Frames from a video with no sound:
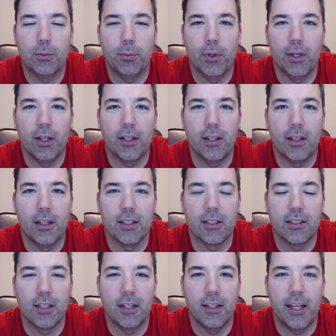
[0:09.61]
but this
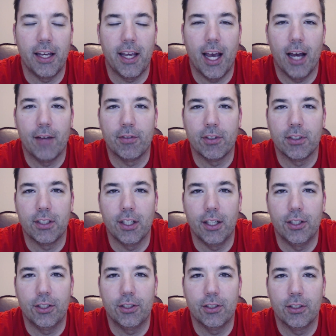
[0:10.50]
Sunday
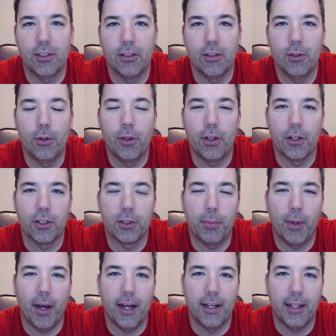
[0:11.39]
conversation, Luthier's
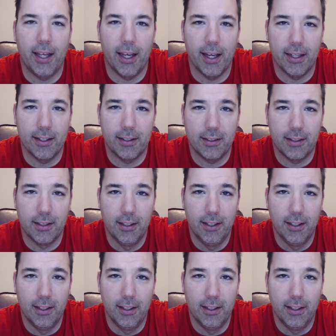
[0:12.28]
podcast,